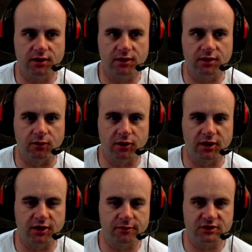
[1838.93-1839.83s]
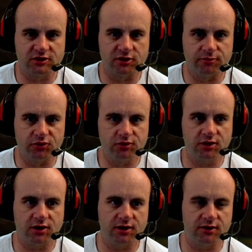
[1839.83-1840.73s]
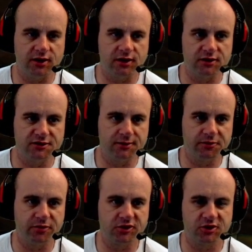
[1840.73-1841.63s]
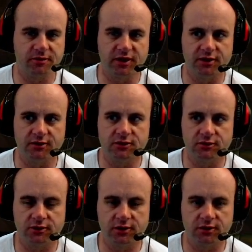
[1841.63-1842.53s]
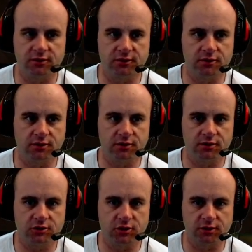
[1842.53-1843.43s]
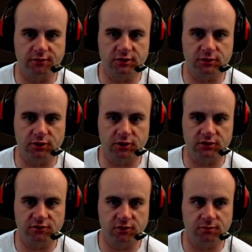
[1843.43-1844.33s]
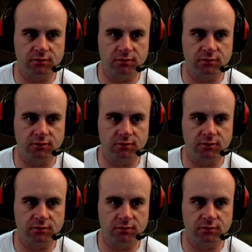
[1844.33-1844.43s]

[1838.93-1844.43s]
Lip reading: I want enemies that are blue con that I can dump a bunch of mana into and get a good chunk of experience from.